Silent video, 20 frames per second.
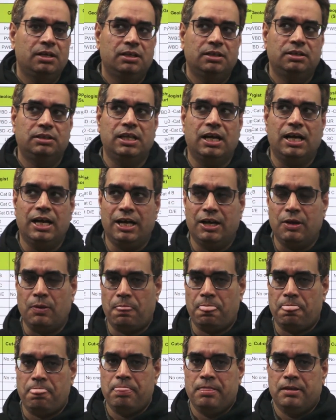the
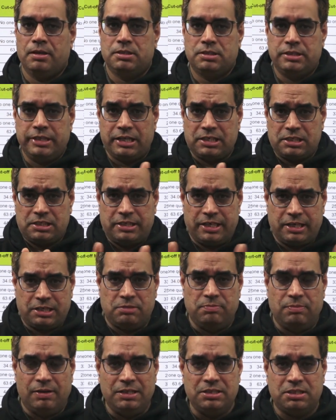six, six
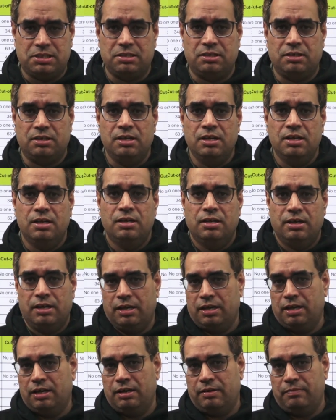months
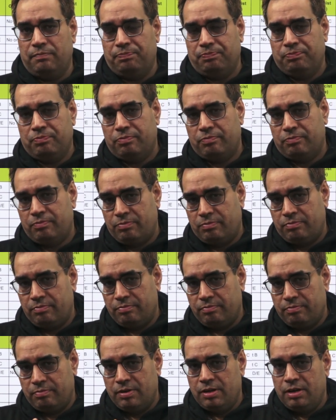uh,
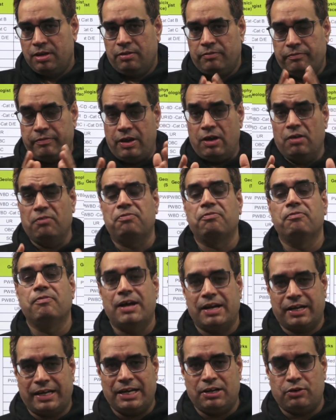way of
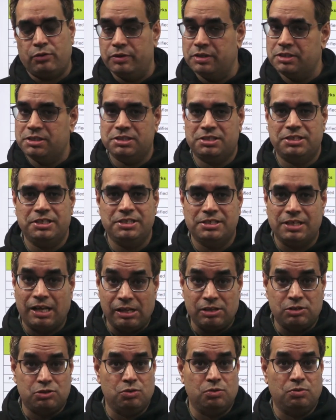work at ONGC is
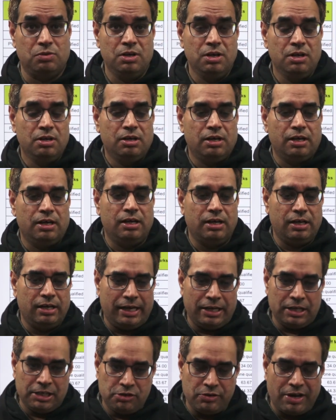also uh,
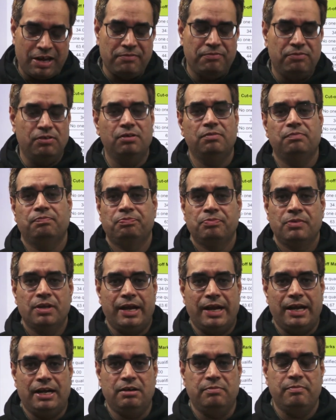enjoyable
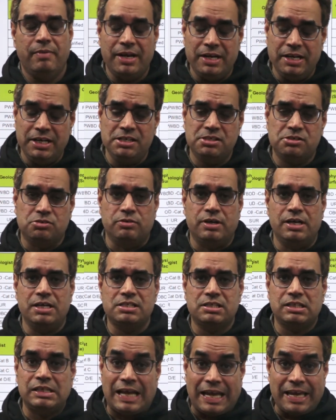and many
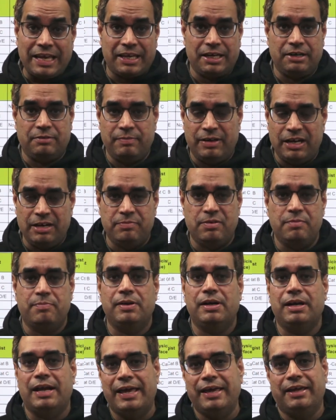students like it, many people
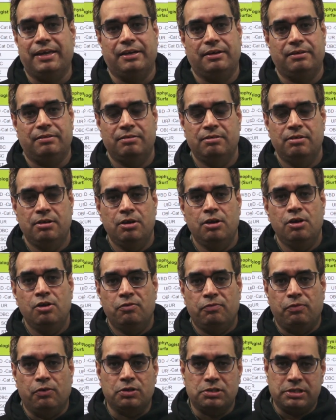like it.
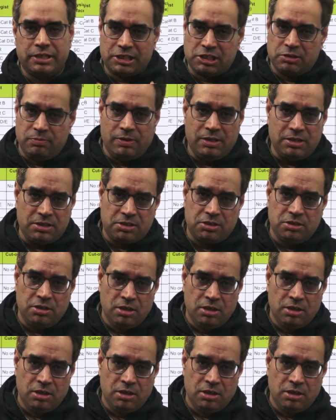For 6 months,